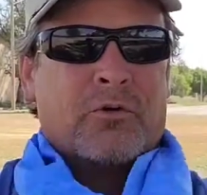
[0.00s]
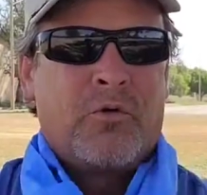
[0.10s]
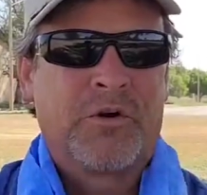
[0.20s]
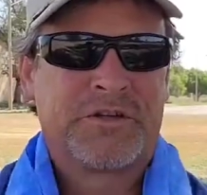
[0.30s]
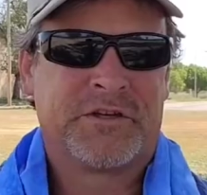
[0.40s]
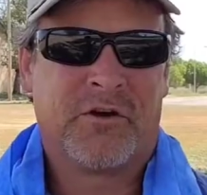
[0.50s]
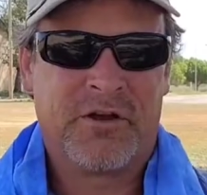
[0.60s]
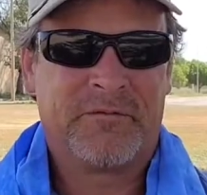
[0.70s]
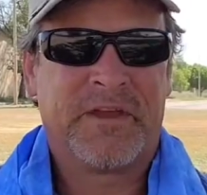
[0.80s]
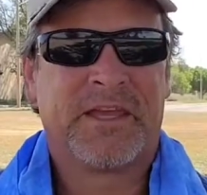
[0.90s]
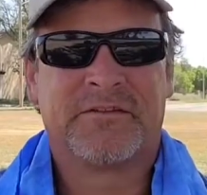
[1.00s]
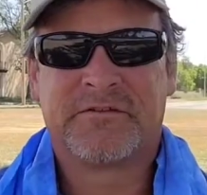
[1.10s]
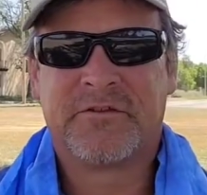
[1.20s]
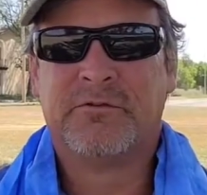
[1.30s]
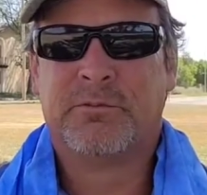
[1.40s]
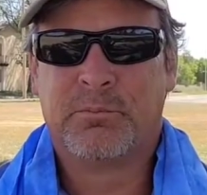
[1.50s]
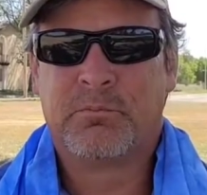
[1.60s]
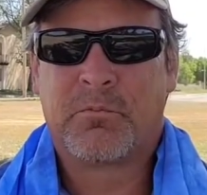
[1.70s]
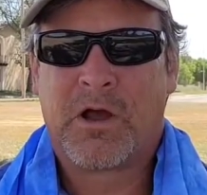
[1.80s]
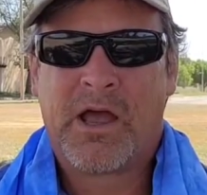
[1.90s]
Of course, you know, if it gets too
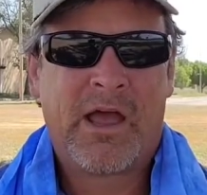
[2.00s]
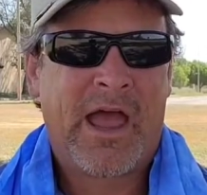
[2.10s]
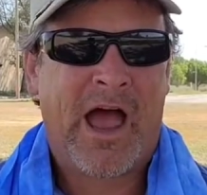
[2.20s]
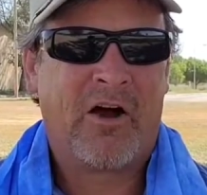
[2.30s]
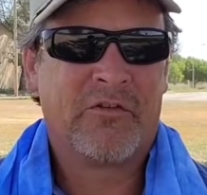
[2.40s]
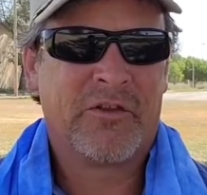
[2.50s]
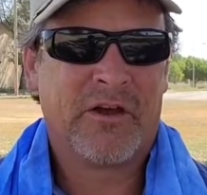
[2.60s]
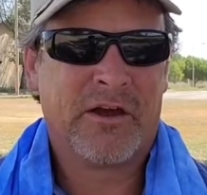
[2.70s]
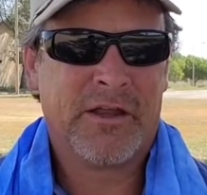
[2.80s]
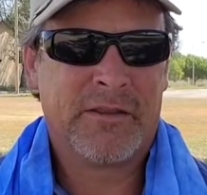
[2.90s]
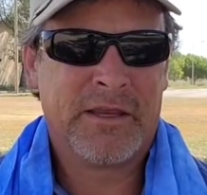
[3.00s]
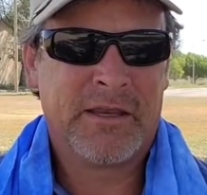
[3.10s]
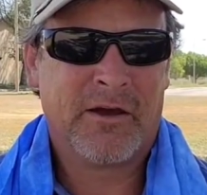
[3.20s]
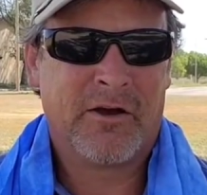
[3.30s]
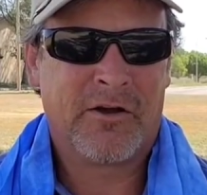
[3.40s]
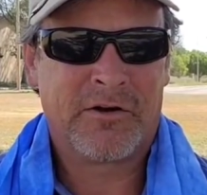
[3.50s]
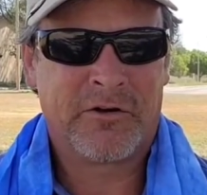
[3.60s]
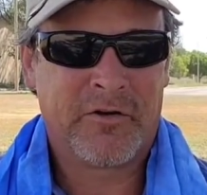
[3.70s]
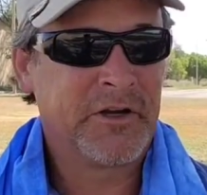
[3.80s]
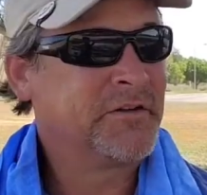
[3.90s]
out in the
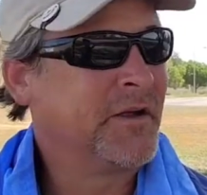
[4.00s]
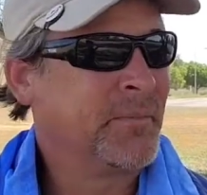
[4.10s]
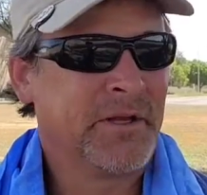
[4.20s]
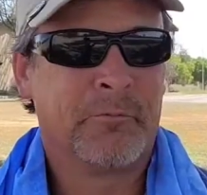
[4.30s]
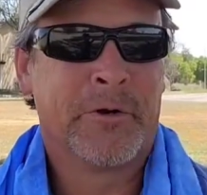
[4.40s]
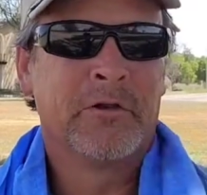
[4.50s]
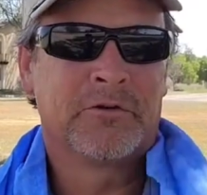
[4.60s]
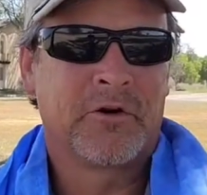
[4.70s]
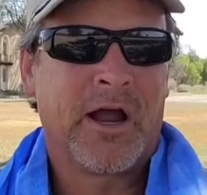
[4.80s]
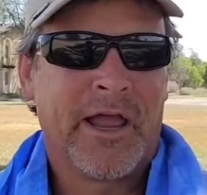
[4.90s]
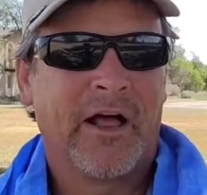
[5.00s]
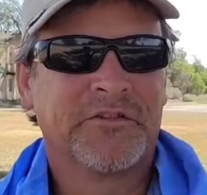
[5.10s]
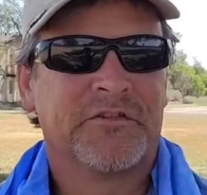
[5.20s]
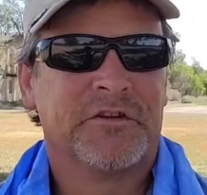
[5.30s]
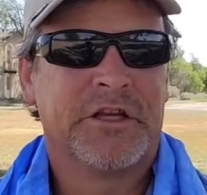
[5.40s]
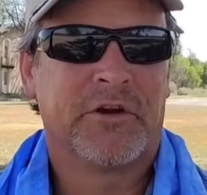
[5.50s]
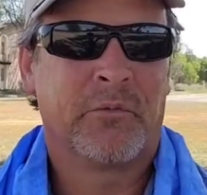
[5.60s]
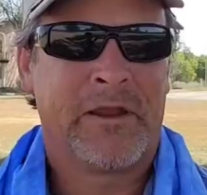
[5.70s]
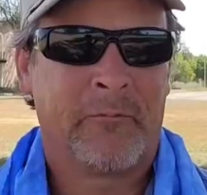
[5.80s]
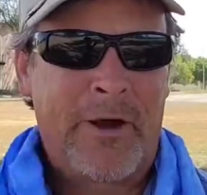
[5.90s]
100-degree temp, it will dry out, so you need to
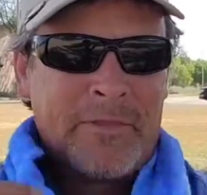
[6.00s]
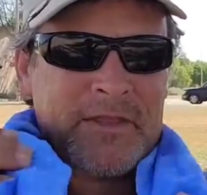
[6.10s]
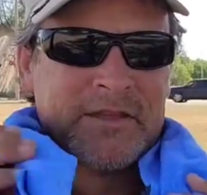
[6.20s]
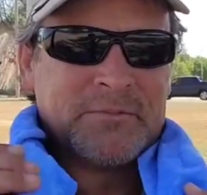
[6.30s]
re-wet this